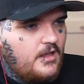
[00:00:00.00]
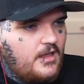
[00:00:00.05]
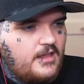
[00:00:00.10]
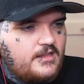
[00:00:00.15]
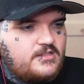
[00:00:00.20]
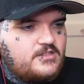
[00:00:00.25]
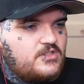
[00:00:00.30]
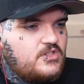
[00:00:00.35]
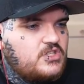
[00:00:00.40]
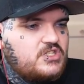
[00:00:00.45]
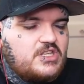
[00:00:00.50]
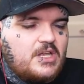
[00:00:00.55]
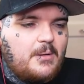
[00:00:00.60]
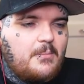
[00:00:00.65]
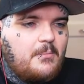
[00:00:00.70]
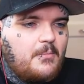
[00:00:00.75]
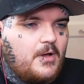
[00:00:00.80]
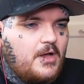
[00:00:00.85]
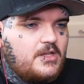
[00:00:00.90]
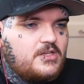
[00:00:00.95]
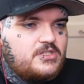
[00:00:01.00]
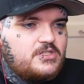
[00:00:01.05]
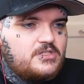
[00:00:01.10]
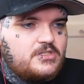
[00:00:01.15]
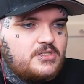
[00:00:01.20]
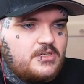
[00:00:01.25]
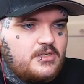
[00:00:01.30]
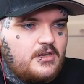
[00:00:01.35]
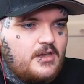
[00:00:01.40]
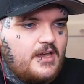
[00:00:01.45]
It's just a
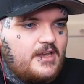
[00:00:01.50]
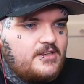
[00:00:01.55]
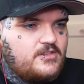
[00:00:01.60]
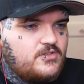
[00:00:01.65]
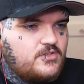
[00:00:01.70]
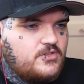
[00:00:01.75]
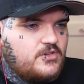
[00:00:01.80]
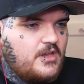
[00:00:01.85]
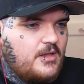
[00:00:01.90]
much nicer